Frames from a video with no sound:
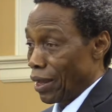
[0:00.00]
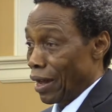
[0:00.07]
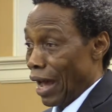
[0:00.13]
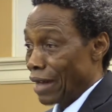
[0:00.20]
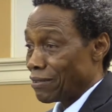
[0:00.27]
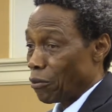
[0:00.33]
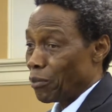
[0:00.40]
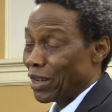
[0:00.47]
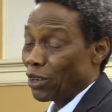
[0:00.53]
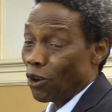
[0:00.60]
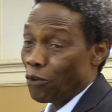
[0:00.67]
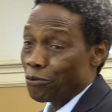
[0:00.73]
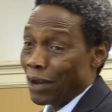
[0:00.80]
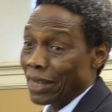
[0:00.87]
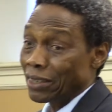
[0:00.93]
As a matter
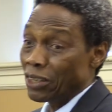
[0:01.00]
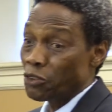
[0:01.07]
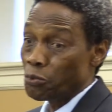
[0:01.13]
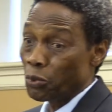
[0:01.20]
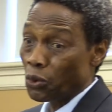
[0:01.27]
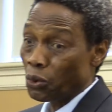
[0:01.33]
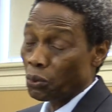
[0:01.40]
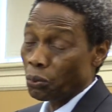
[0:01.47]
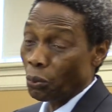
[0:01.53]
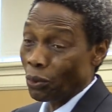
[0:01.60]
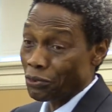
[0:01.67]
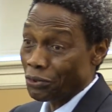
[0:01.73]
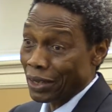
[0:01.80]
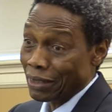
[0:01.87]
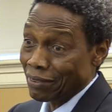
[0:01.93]
of fact, this book
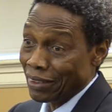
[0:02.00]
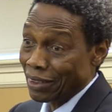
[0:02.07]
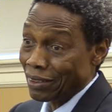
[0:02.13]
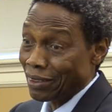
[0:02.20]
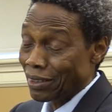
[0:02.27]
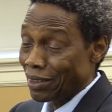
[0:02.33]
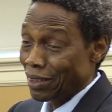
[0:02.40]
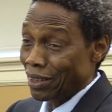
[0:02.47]
was written,